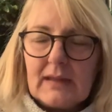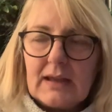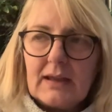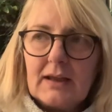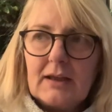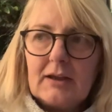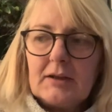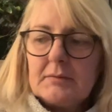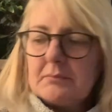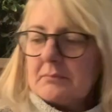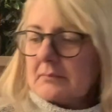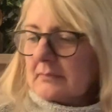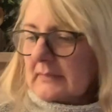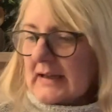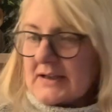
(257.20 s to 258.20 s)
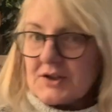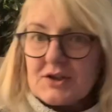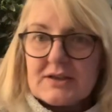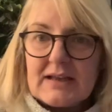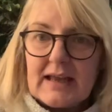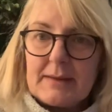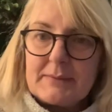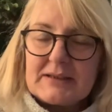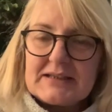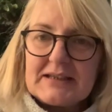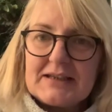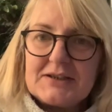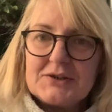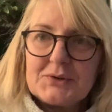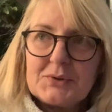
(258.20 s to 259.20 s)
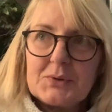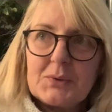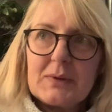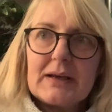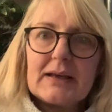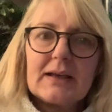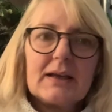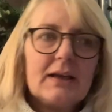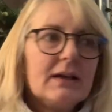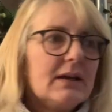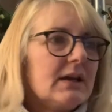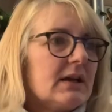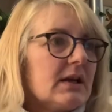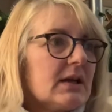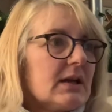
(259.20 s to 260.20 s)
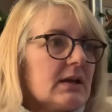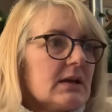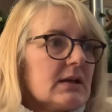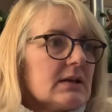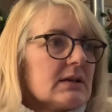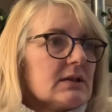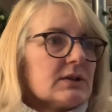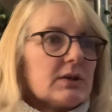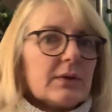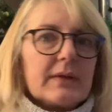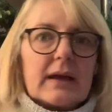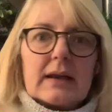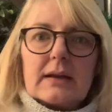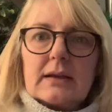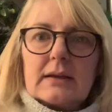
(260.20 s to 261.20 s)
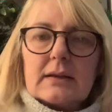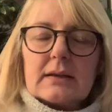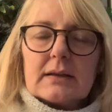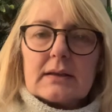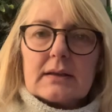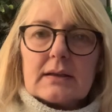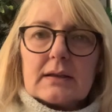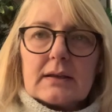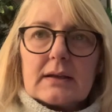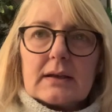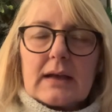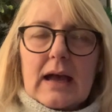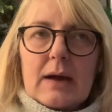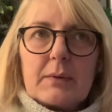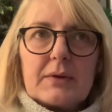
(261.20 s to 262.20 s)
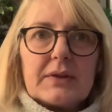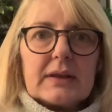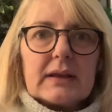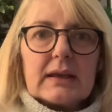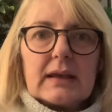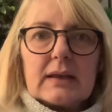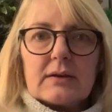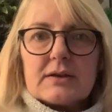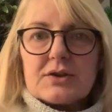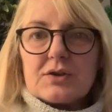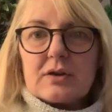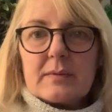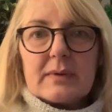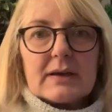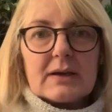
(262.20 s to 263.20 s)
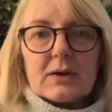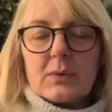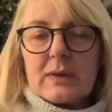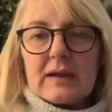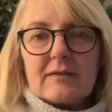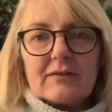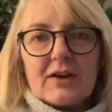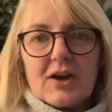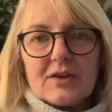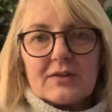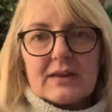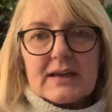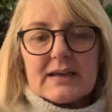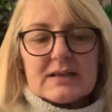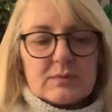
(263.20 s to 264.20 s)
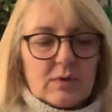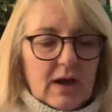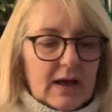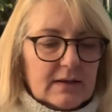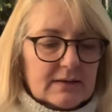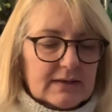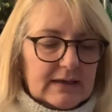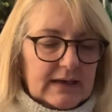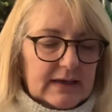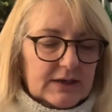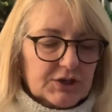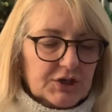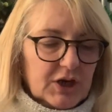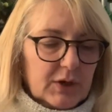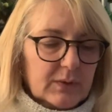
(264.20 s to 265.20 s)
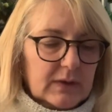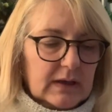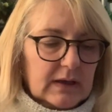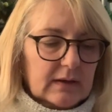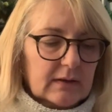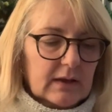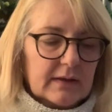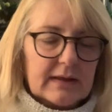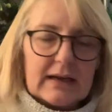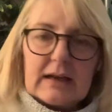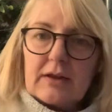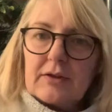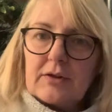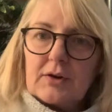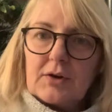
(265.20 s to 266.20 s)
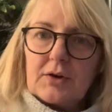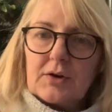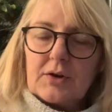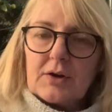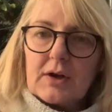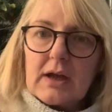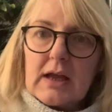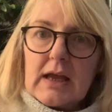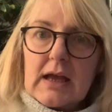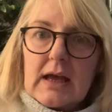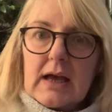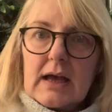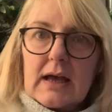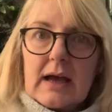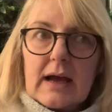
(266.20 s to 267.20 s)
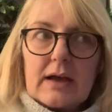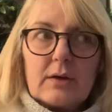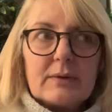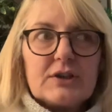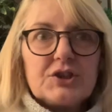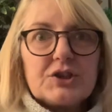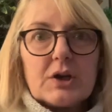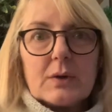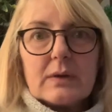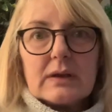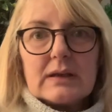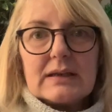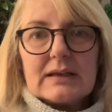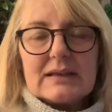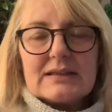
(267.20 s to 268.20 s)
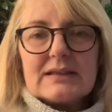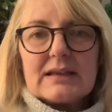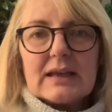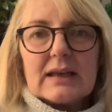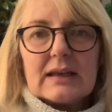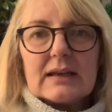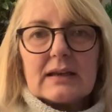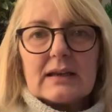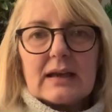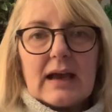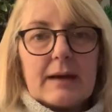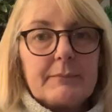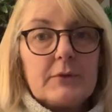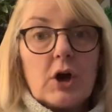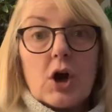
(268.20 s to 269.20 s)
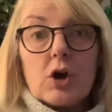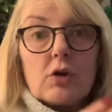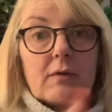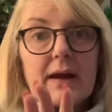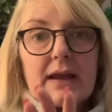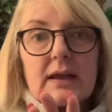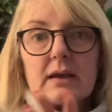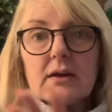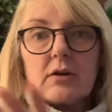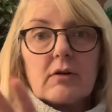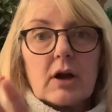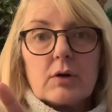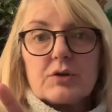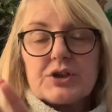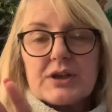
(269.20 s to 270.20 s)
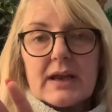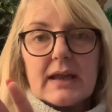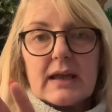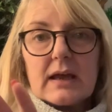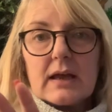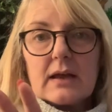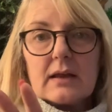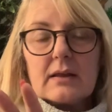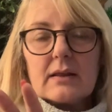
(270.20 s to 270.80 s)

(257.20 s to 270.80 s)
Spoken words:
That's because I ate my tea too quick. So then I was thinking, it's going to be a quick vlog this, what else can I show you? And then I thought, I always show you knitting. I'm not a great crocheter.